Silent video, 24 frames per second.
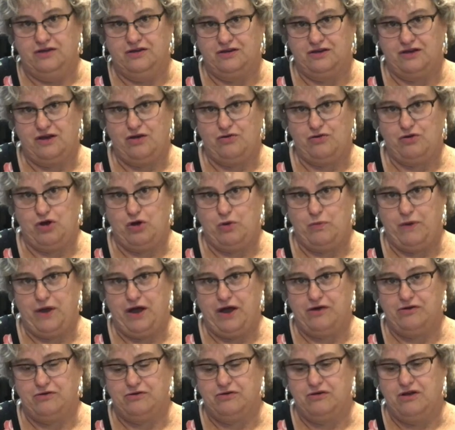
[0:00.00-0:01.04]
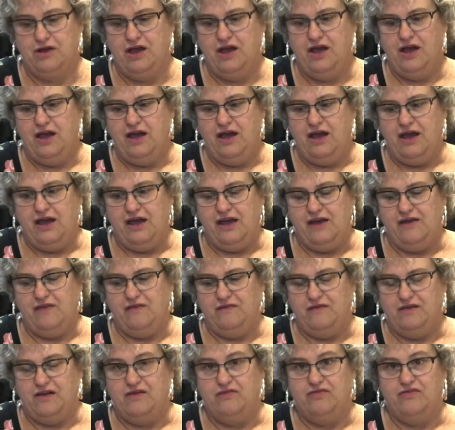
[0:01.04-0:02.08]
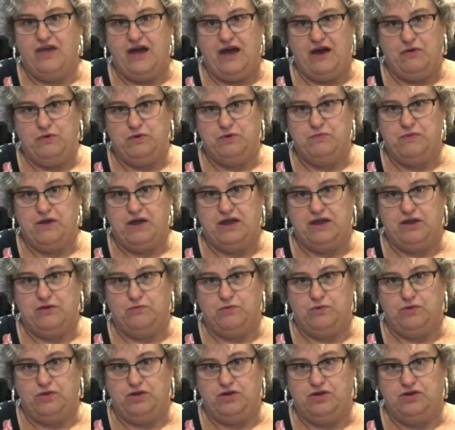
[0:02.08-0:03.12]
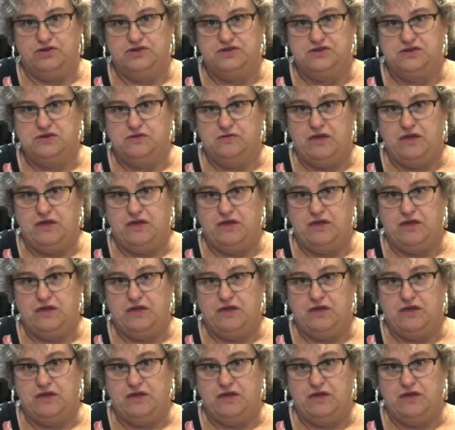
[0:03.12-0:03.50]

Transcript: cocoa powder. And that would make it really good too.